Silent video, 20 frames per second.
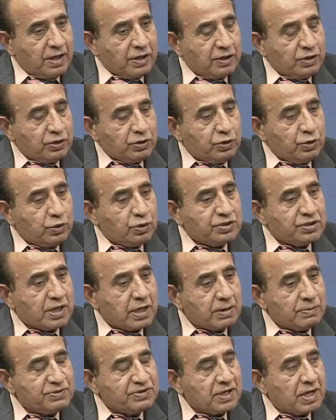those
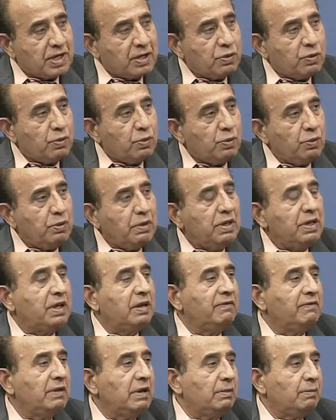herbs are only
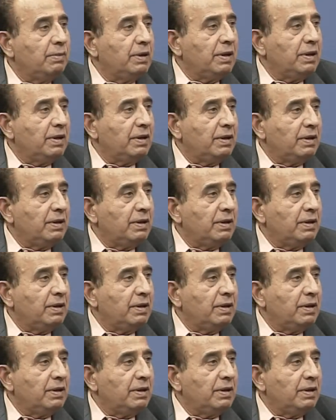available,